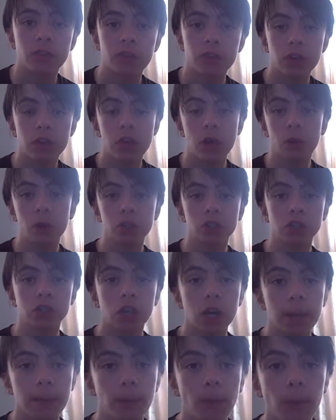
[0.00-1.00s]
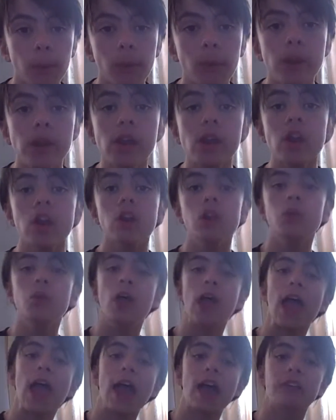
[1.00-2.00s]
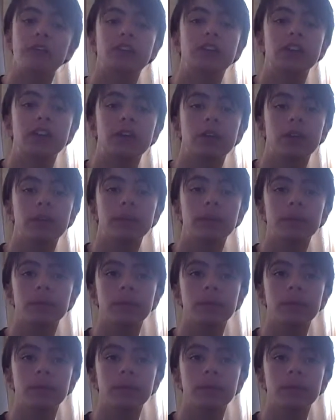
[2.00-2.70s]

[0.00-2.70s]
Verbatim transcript: If you count a shiny Pokemon, you have to kill it.